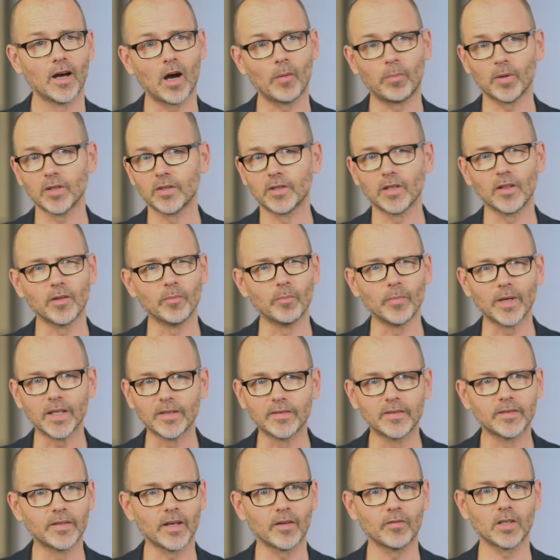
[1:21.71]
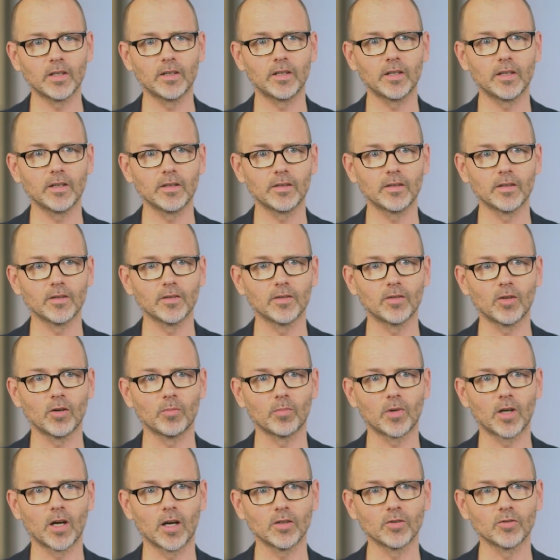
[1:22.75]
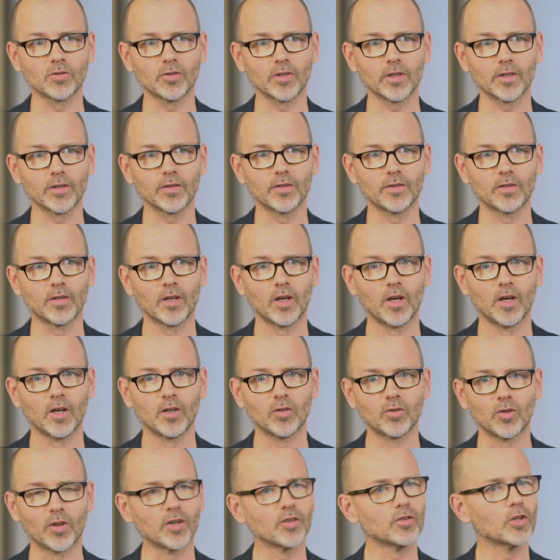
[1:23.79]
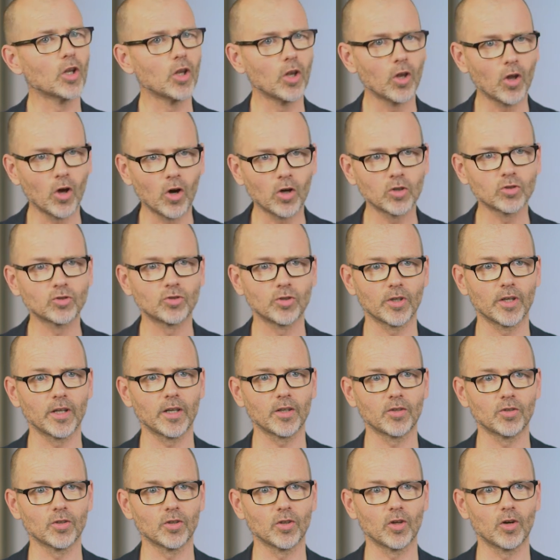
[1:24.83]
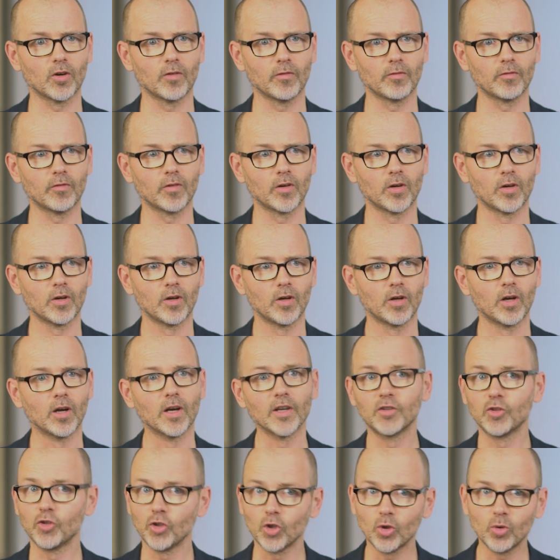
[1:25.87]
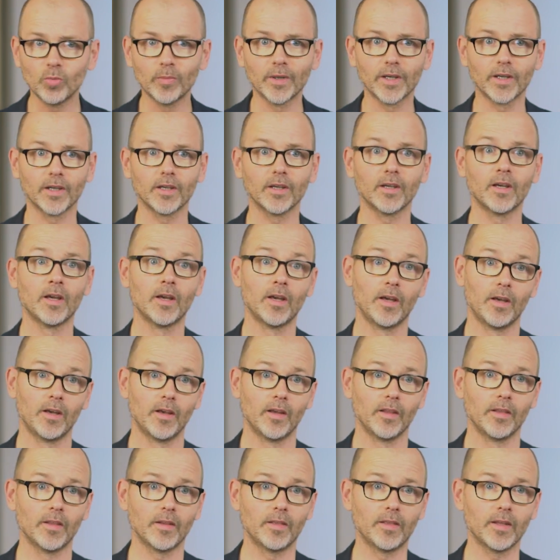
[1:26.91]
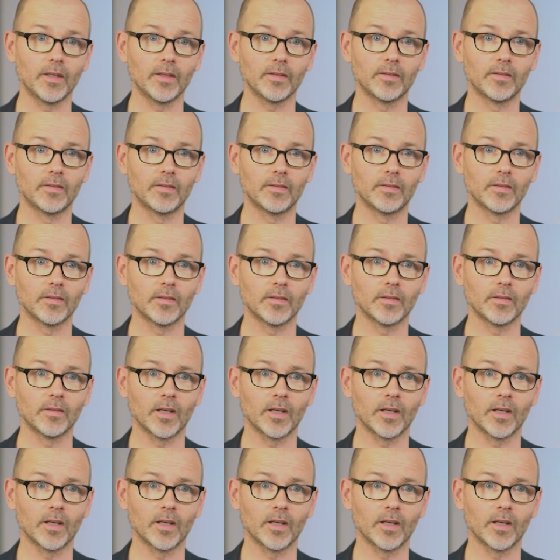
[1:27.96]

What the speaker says: up until the mid-70s in some countries. So there's a long tradition of assuming that these